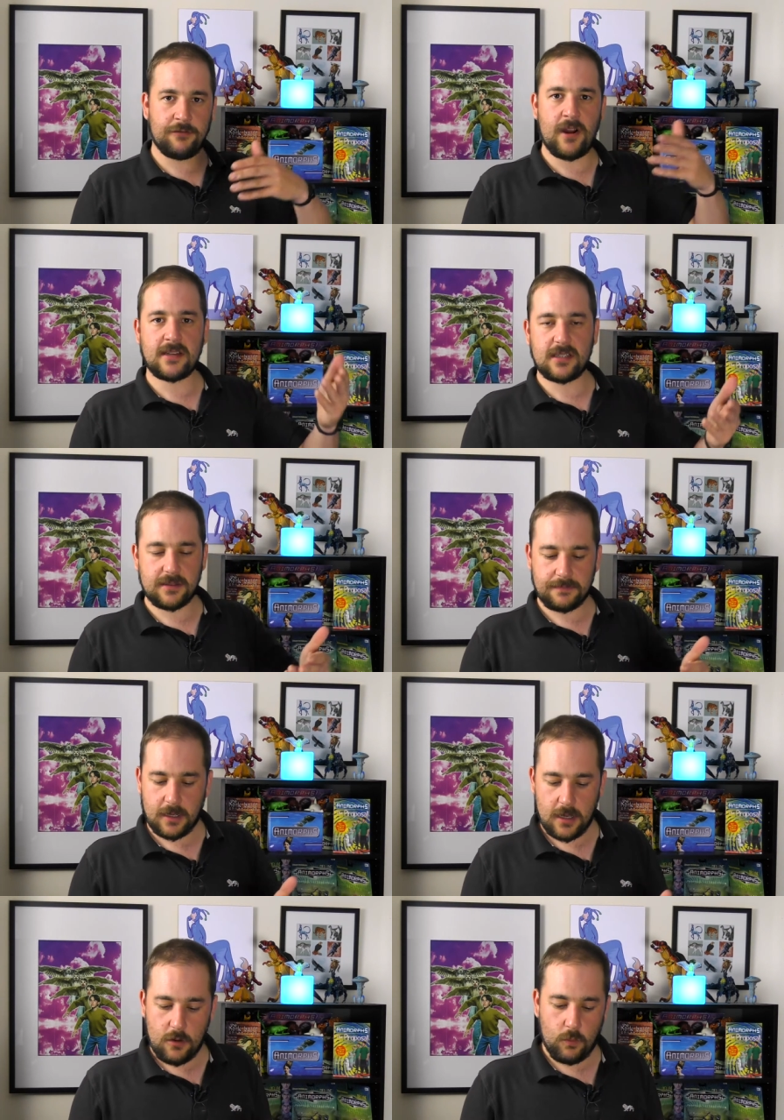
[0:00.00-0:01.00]
rest
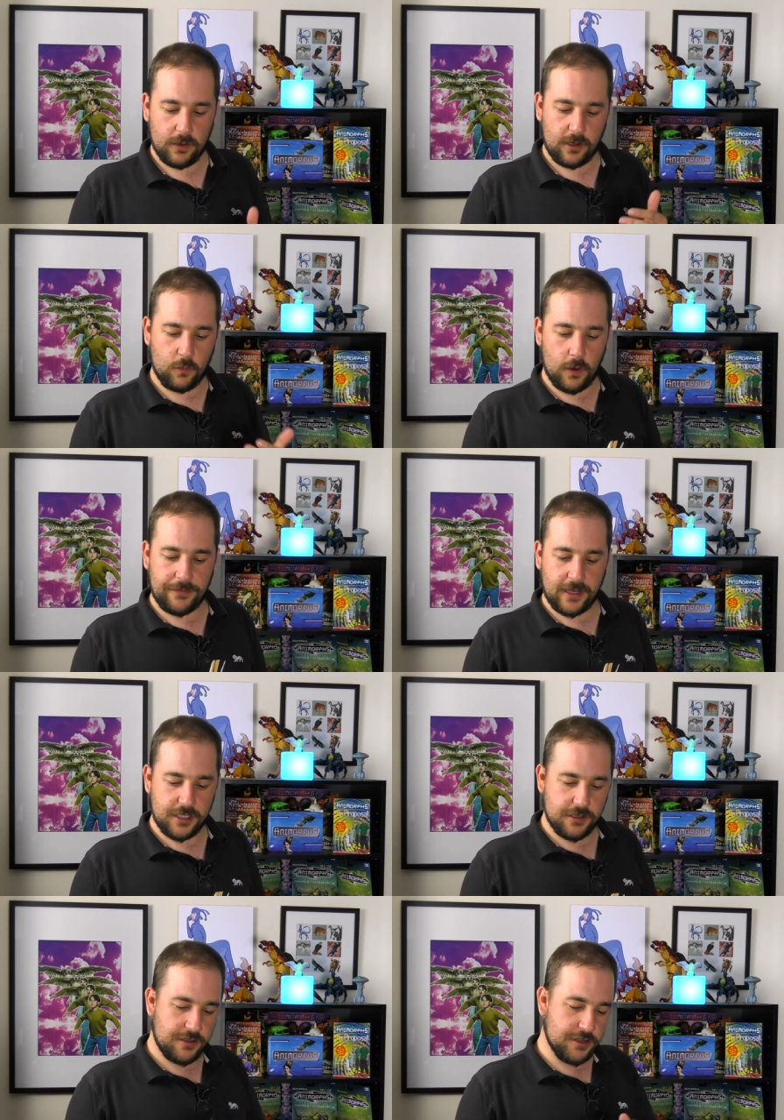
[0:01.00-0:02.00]
wonder what they
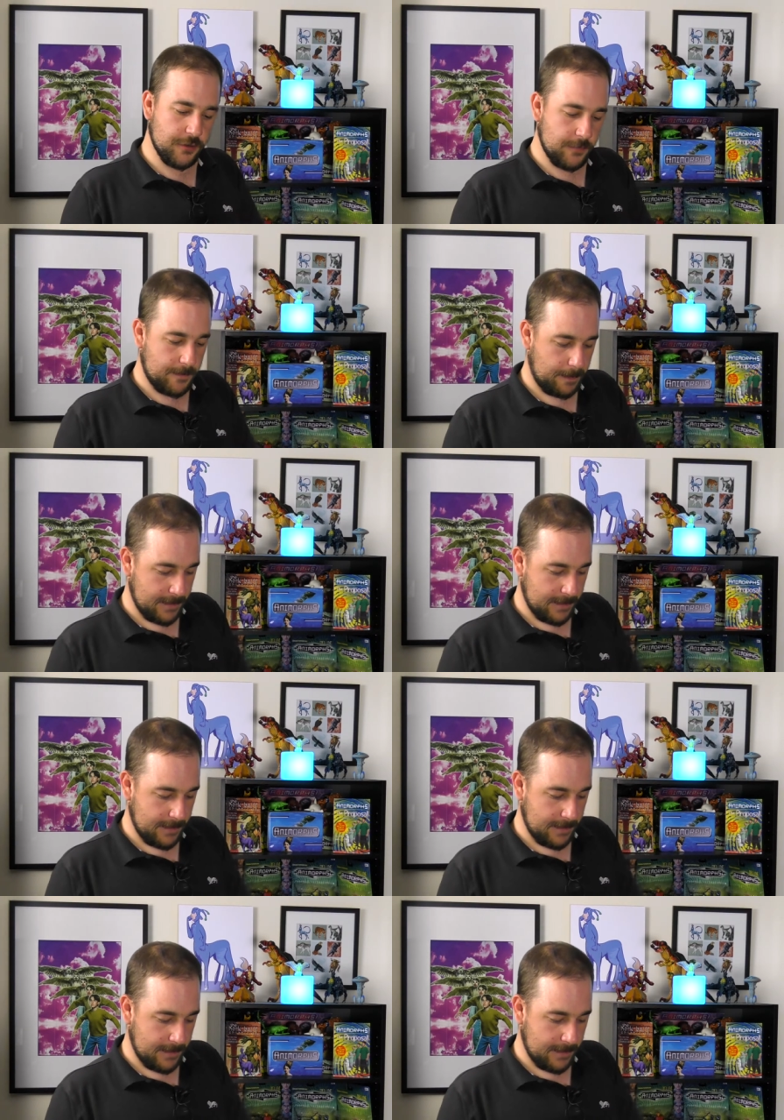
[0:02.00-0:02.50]
should do.